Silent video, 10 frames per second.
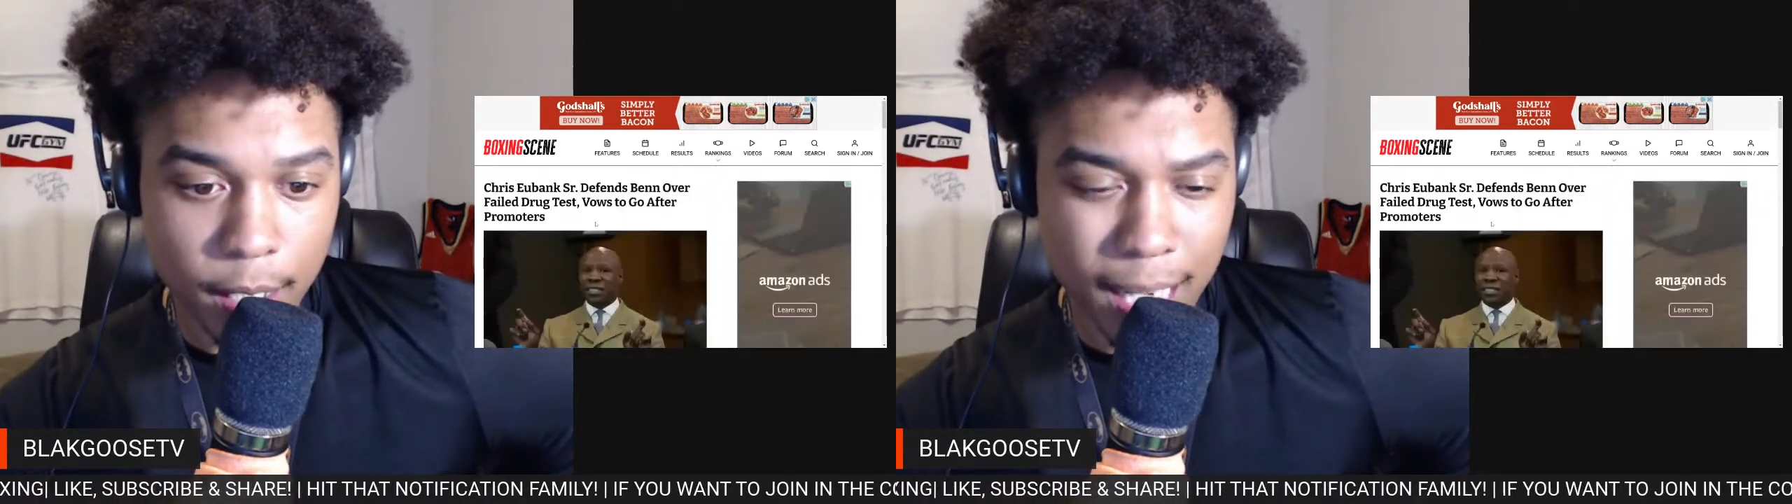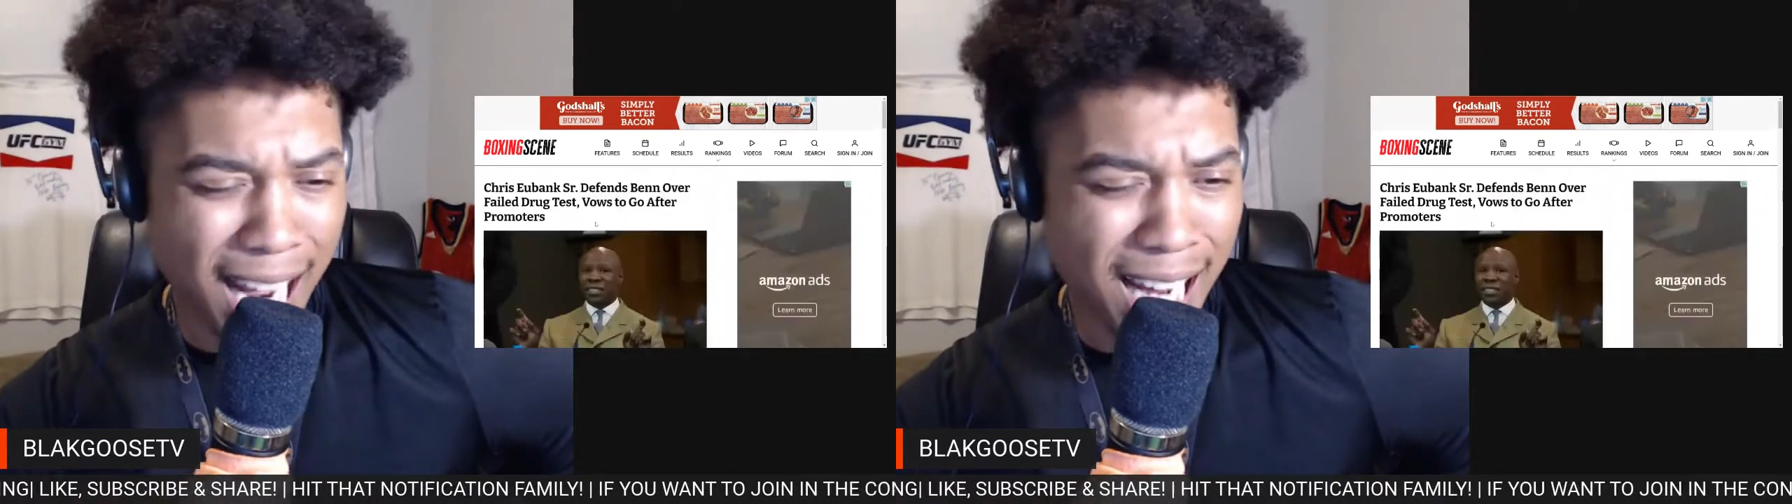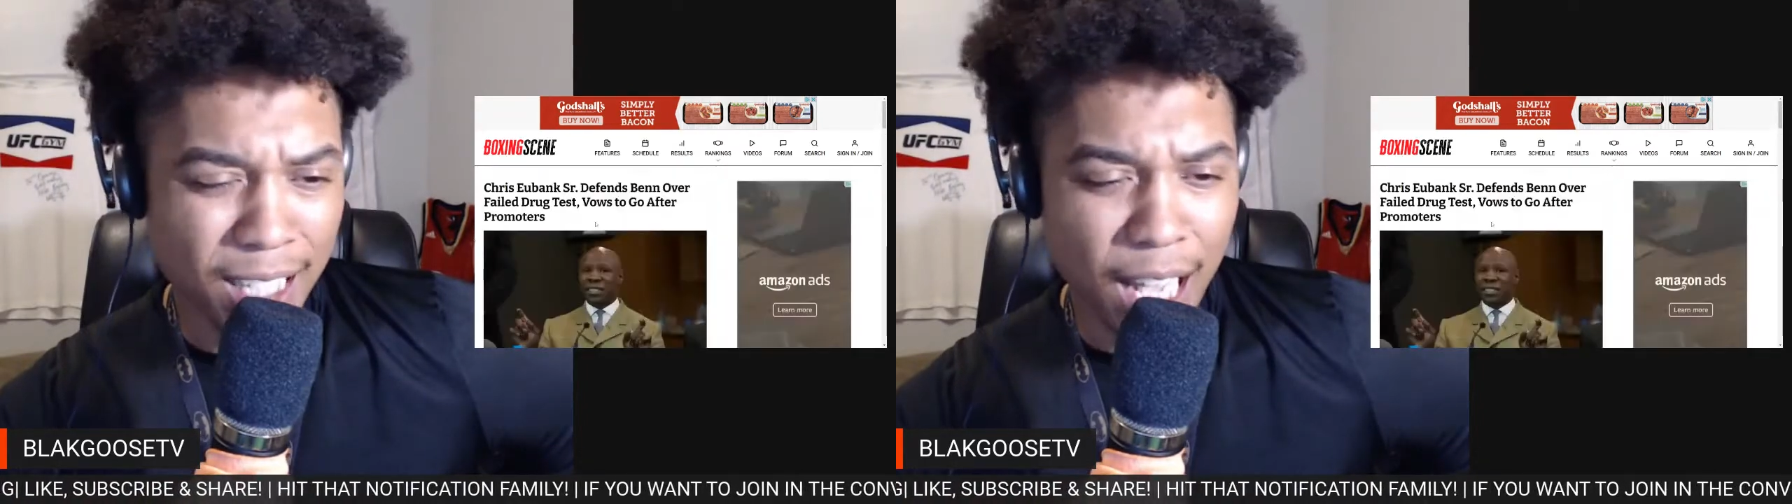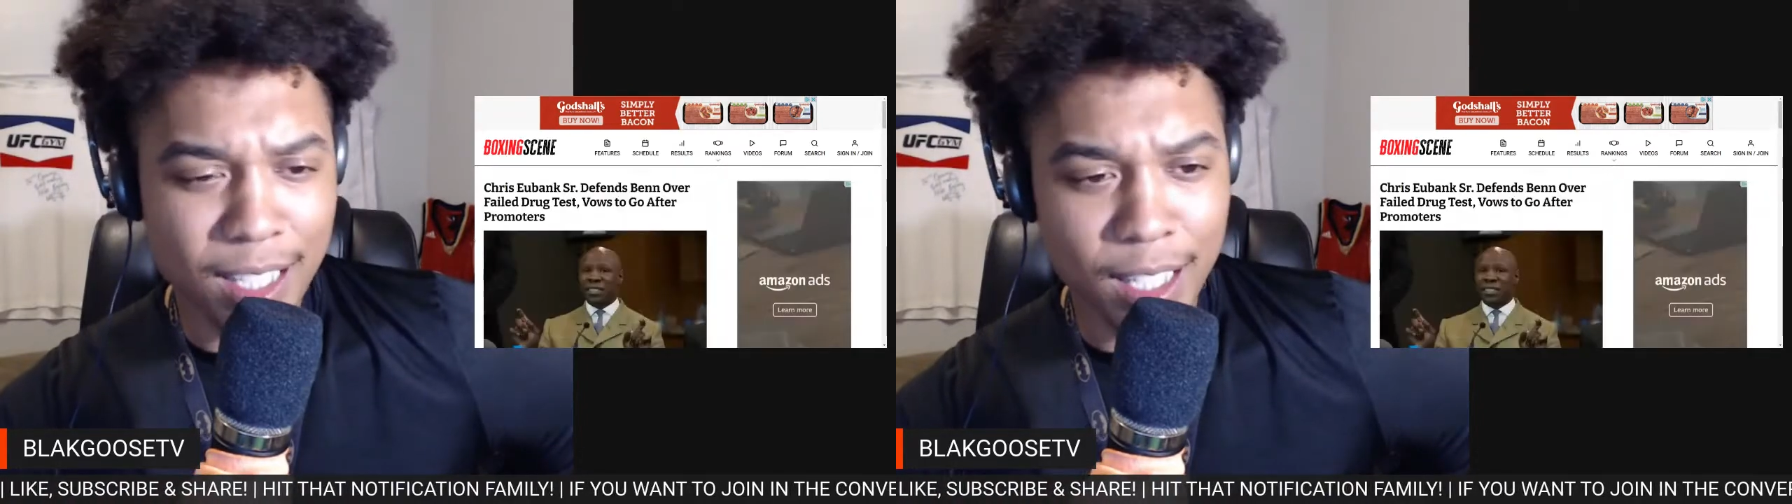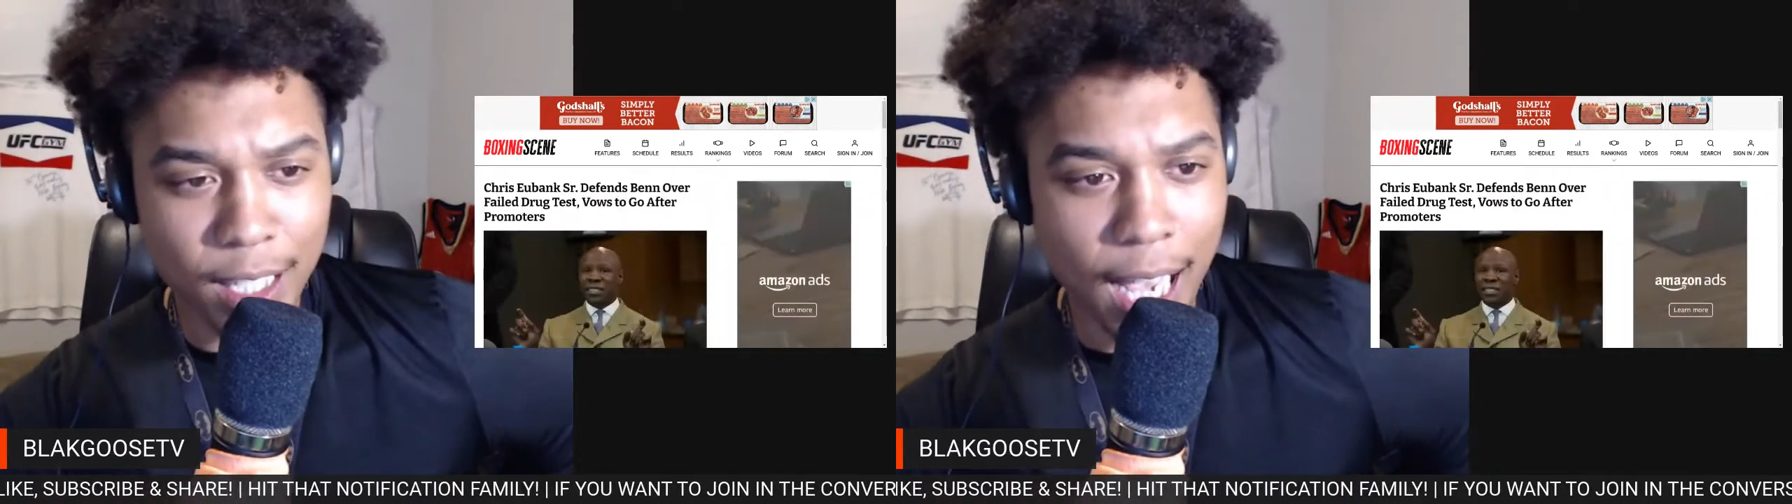and I look, I
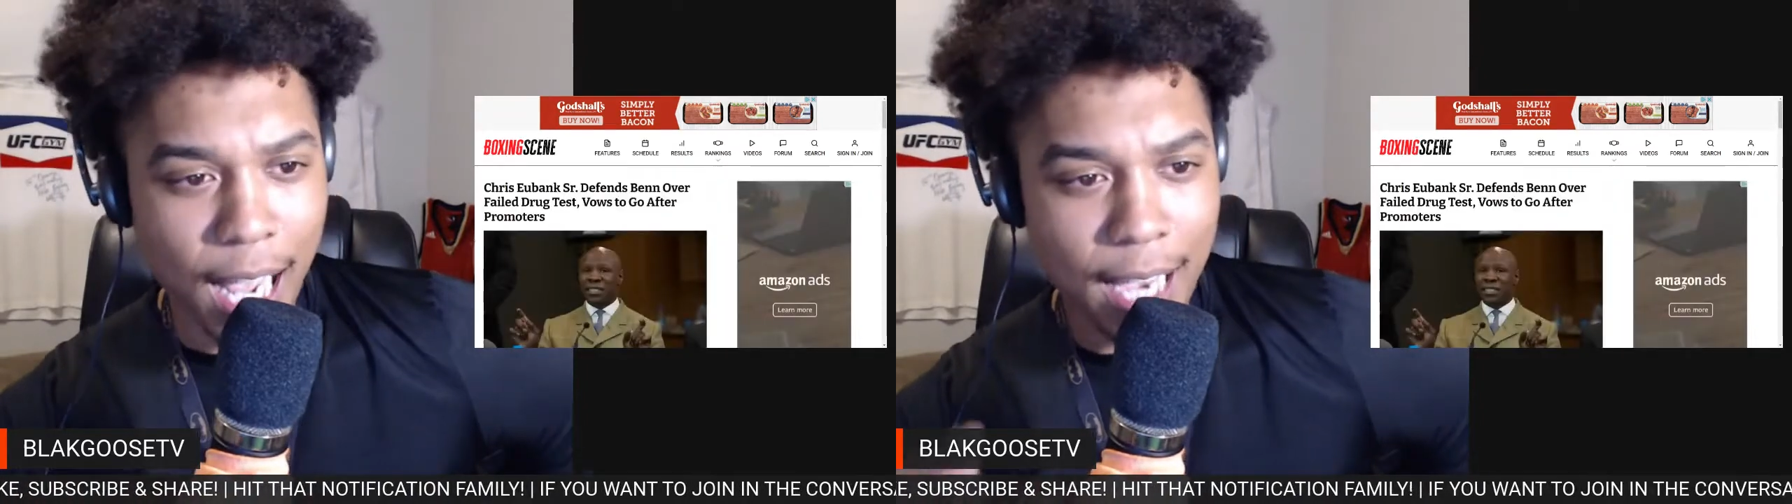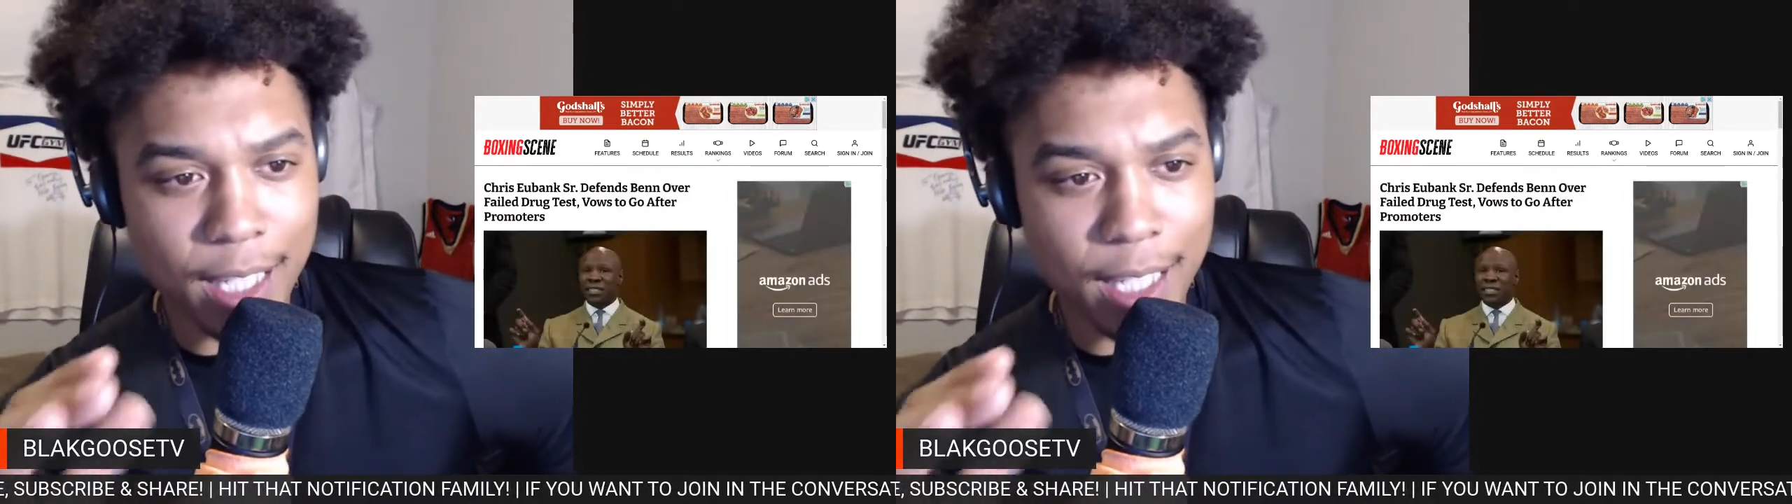look, I, I,